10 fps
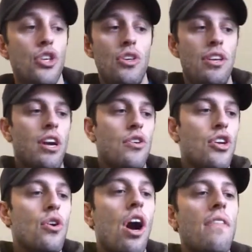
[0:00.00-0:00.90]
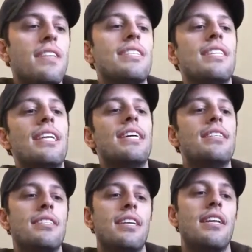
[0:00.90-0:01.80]
you're on this
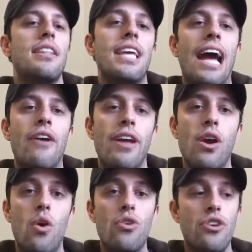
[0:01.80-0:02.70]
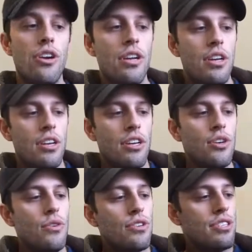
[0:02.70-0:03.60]
list, the IRA owner,
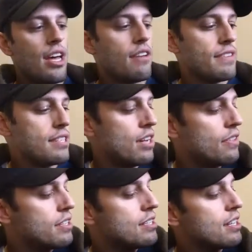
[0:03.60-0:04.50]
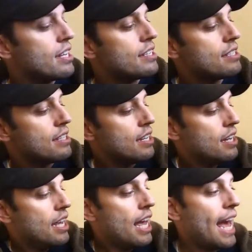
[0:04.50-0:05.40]
you yourself is on this list
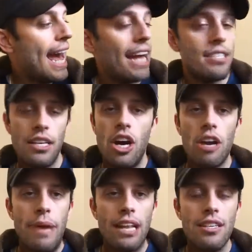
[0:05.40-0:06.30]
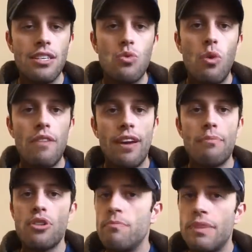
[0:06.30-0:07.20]
as an automatically disqualified
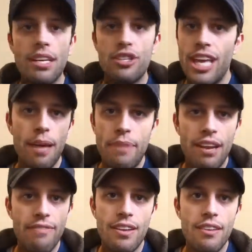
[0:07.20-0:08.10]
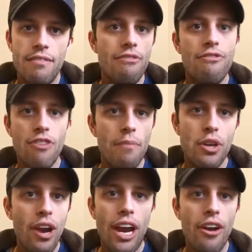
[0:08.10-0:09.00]
person because you can't benefit from
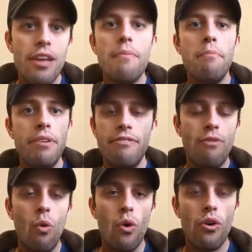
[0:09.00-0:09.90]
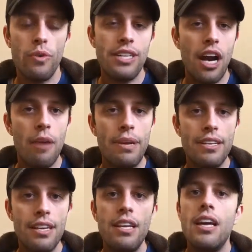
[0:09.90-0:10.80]
your IRA before
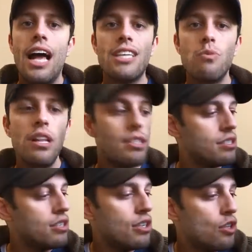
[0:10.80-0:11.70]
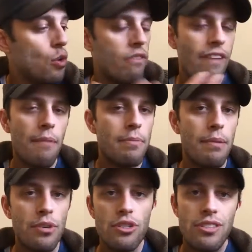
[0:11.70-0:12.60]
retirement, as well as your family
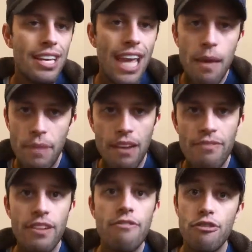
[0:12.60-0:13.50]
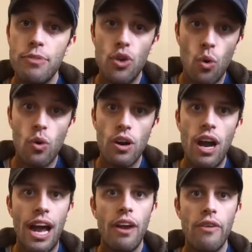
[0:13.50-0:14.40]
members. They can't benefit from your
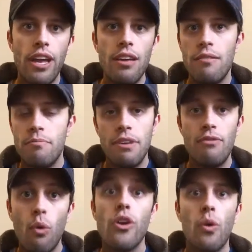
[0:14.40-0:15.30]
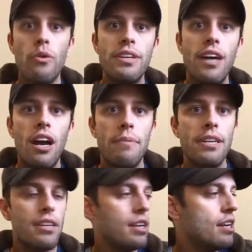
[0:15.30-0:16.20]
IRA before your
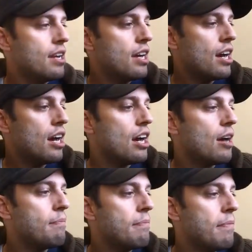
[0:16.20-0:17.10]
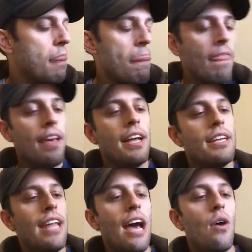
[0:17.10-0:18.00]
retirement.
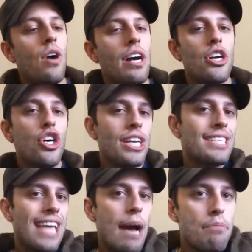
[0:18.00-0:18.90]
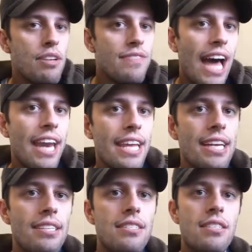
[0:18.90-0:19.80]
Now, a good example of that
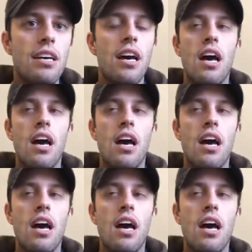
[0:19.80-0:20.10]
is